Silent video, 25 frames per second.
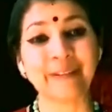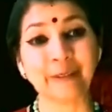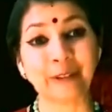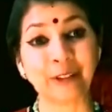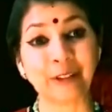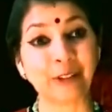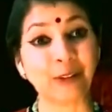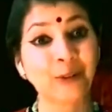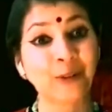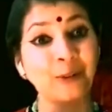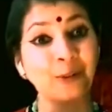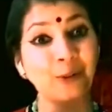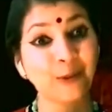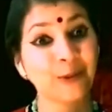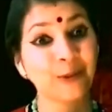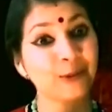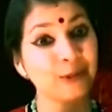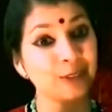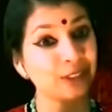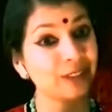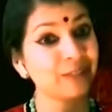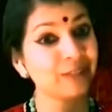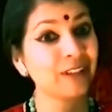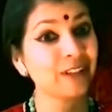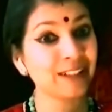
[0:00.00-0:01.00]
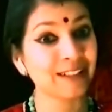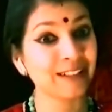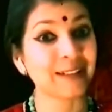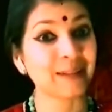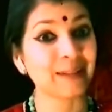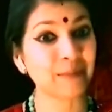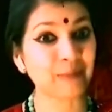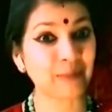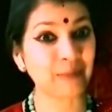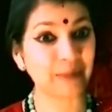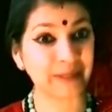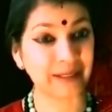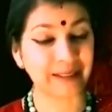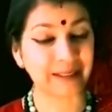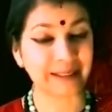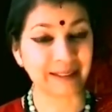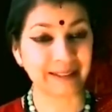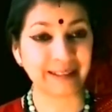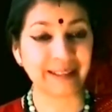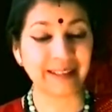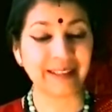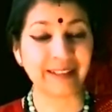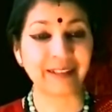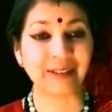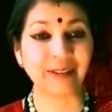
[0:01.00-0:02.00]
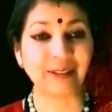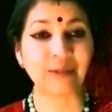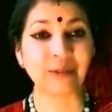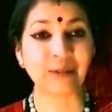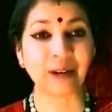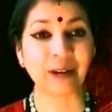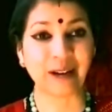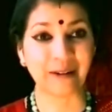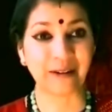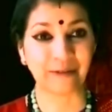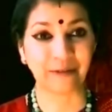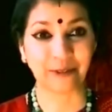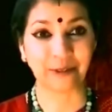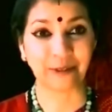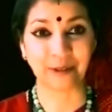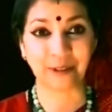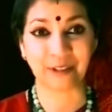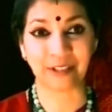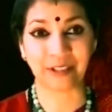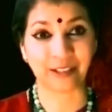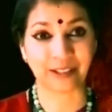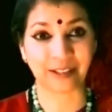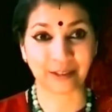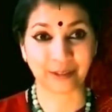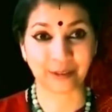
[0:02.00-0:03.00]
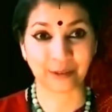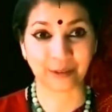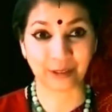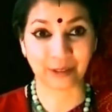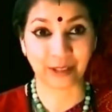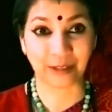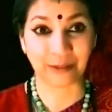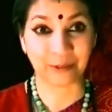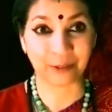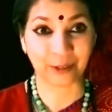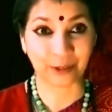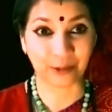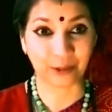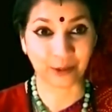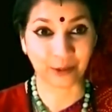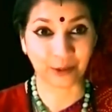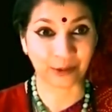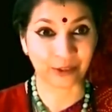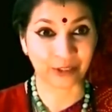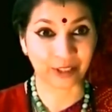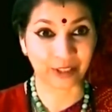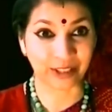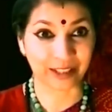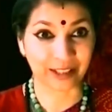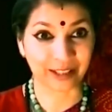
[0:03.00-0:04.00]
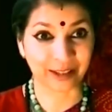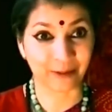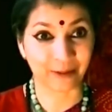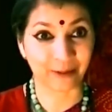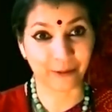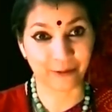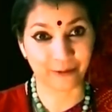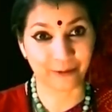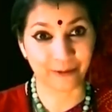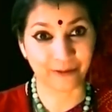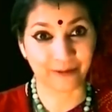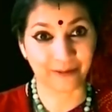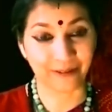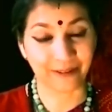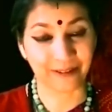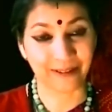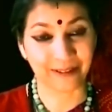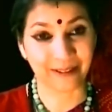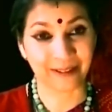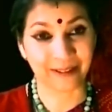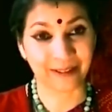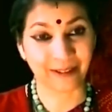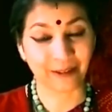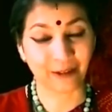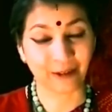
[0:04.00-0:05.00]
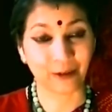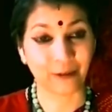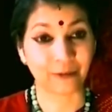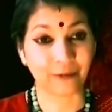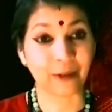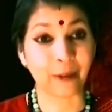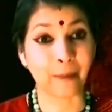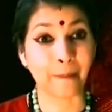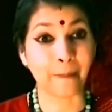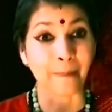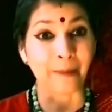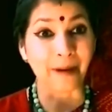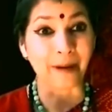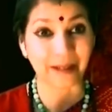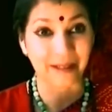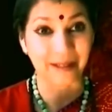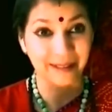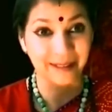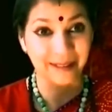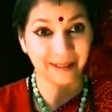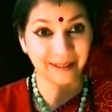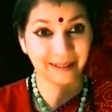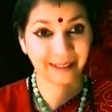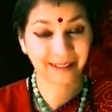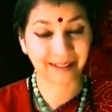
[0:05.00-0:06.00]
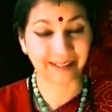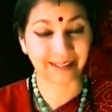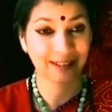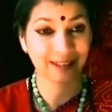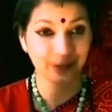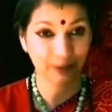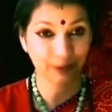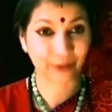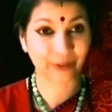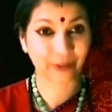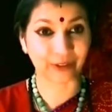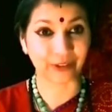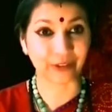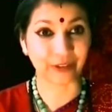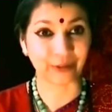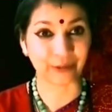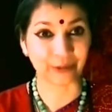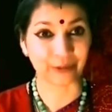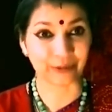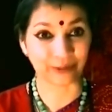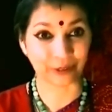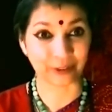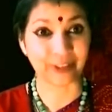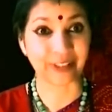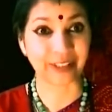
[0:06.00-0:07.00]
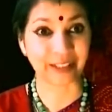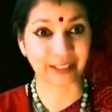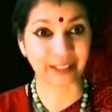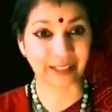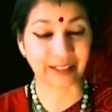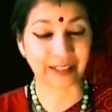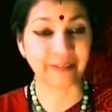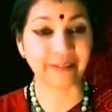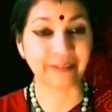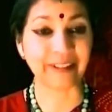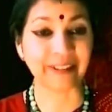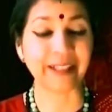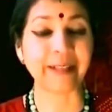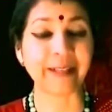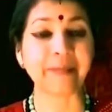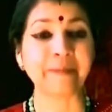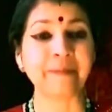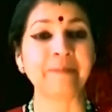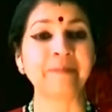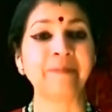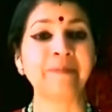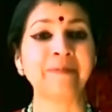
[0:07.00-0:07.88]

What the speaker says: When you go to Shiva temple, you have to dust even yourself of the mud that is on you if you sit down there.